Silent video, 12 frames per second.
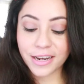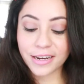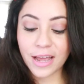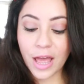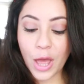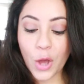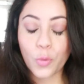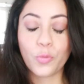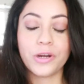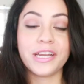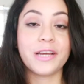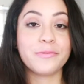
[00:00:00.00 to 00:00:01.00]
it
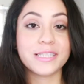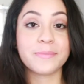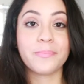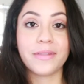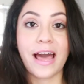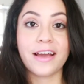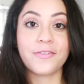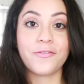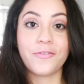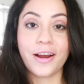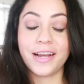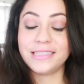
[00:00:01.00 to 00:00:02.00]
when it was Black
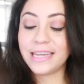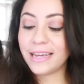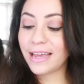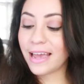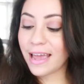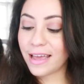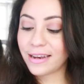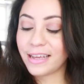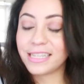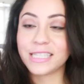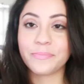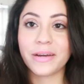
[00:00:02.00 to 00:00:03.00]
Friday, and
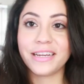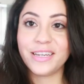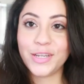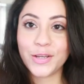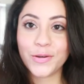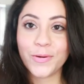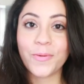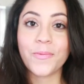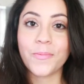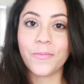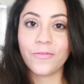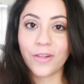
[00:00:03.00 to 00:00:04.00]
it's my new
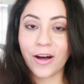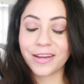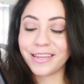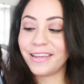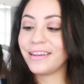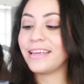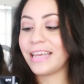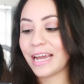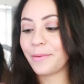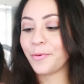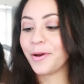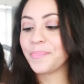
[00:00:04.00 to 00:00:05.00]
vlogging
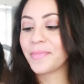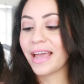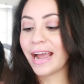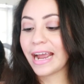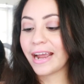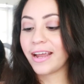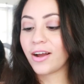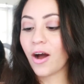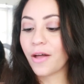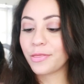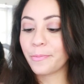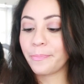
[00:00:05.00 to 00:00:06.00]
camera. I
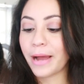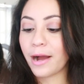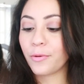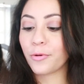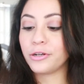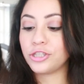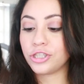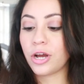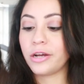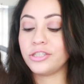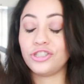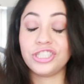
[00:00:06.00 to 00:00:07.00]
got the
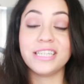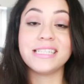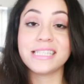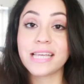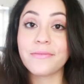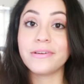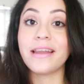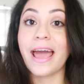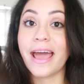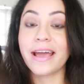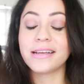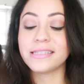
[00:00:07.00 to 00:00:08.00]
PowerShot
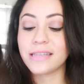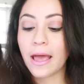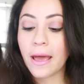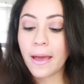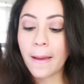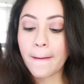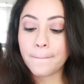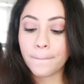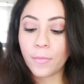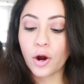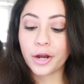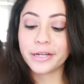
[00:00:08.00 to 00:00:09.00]
G7X
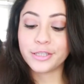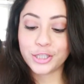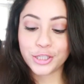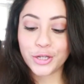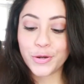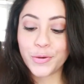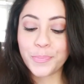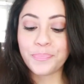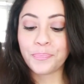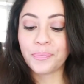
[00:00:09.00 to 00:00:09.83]
Mark II,